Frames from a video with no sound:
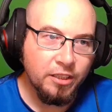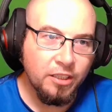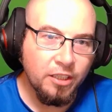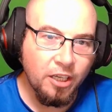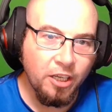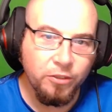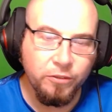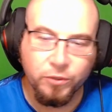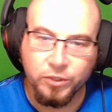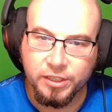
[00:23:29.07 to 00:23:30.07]

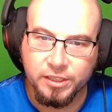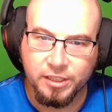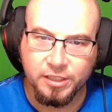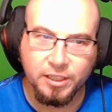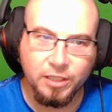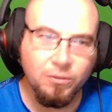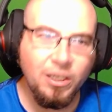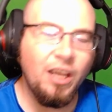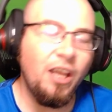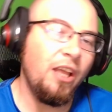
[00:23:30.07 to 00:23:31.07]
autofocus, and it's like,
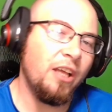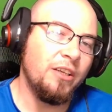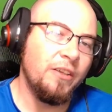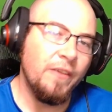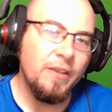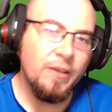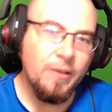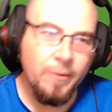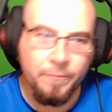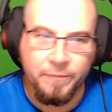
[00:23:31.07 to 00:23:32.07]
whoa!
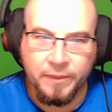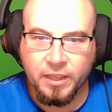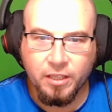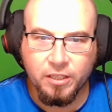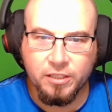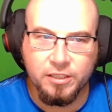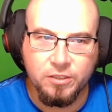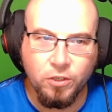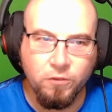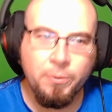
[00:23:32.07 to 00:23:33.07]
It's
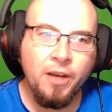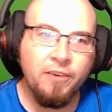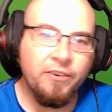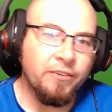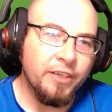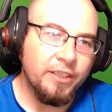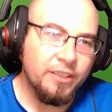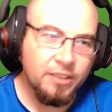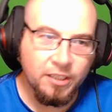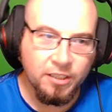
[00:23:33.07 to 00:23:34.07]
overpowering, right? And
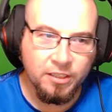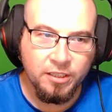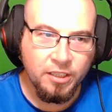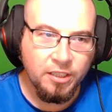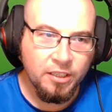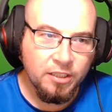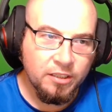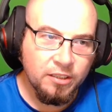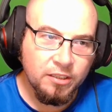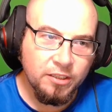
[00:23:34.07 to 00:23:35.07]
then,
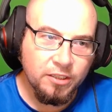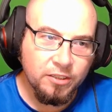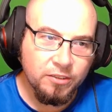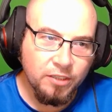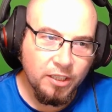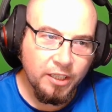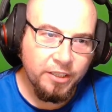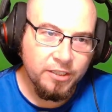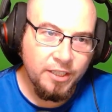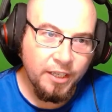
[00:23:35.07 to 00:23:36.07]
you know, I
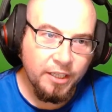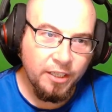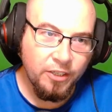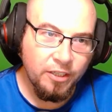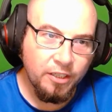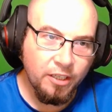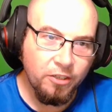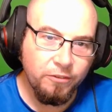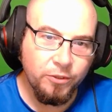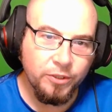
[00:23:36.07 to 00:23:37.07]
untick
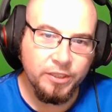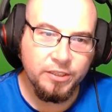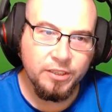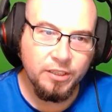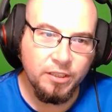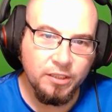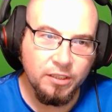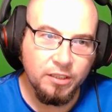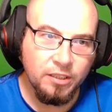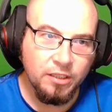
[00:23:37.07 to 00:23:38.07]
autofocus,
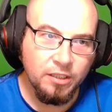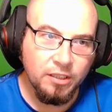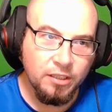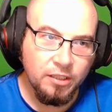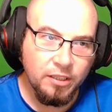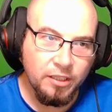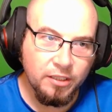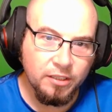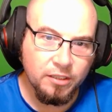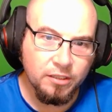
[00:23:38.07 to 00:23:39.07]

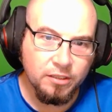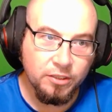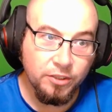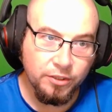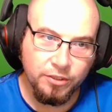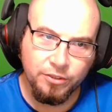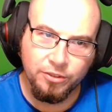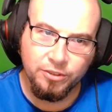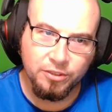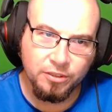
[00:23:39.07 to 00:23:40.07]
and
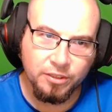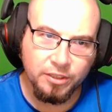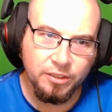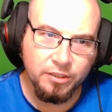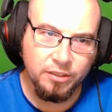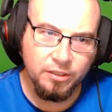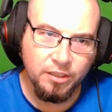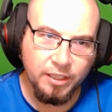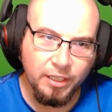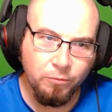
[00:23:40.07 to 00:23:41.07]
usually
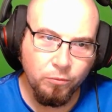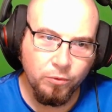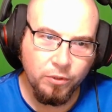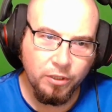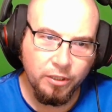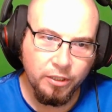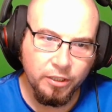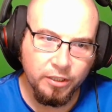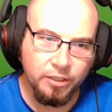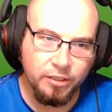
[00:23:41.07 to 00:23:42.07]
that
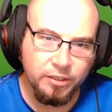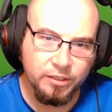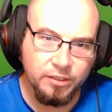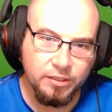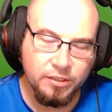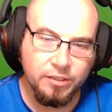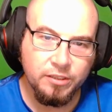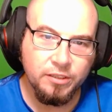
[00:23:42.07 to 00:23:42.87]
works.